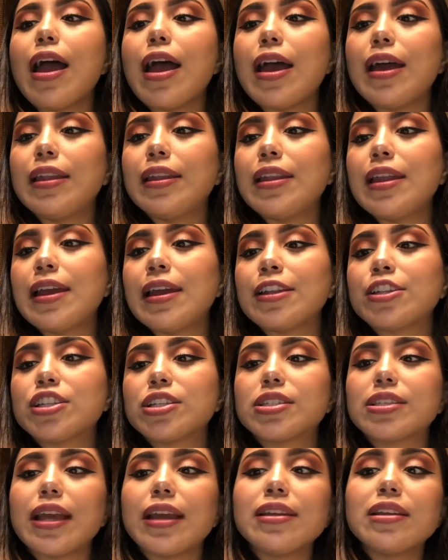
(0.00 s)
and then
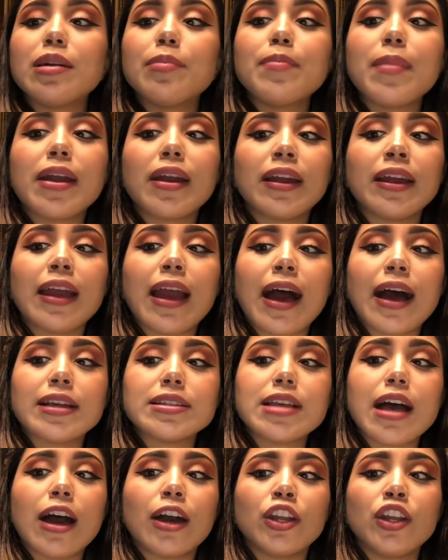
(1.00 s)
Jasenia Mary
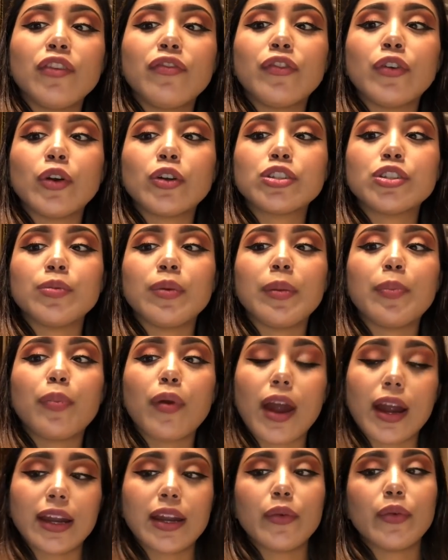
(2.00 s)
asks, how do you feel to be
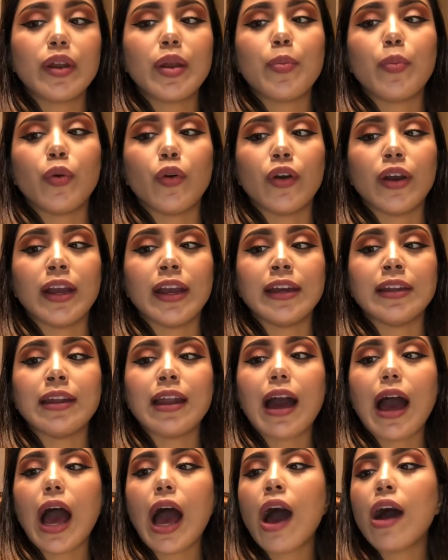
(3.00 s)
pregnant with a boy?
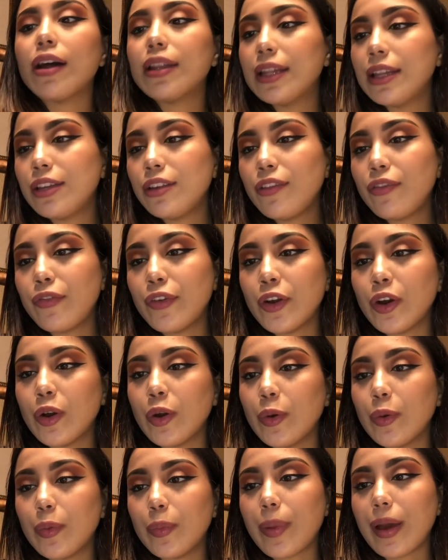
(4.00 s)
And how did you
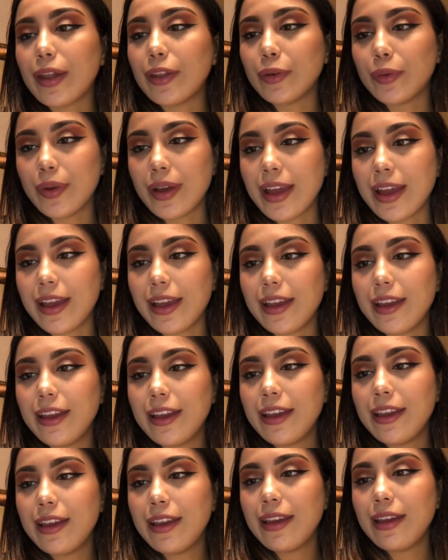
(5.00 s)
feel, by the way?
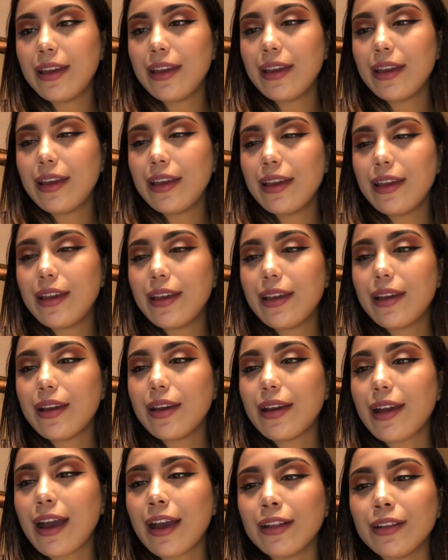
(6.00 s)

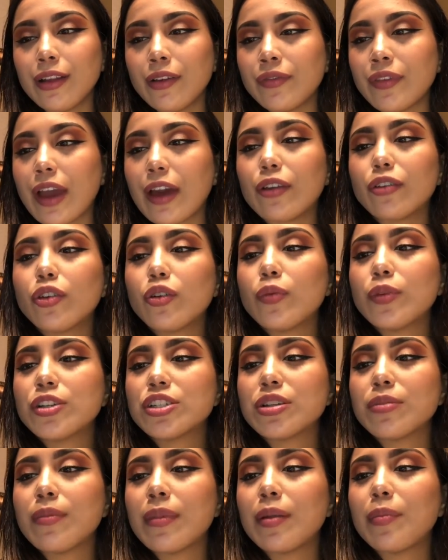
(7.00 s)
I love you. I don't know what
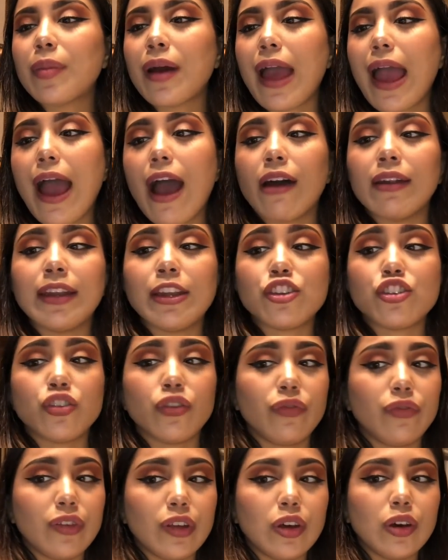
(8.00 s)
she meant by how did
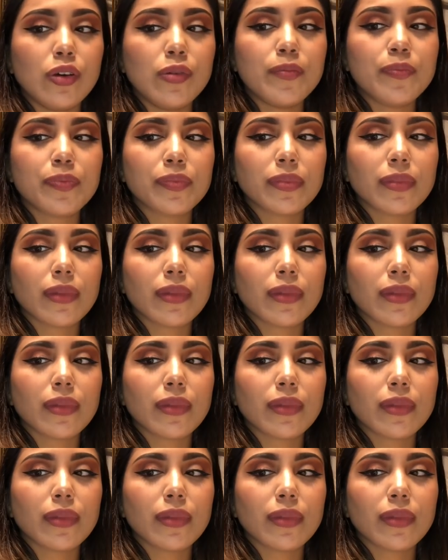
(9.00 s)
you feel?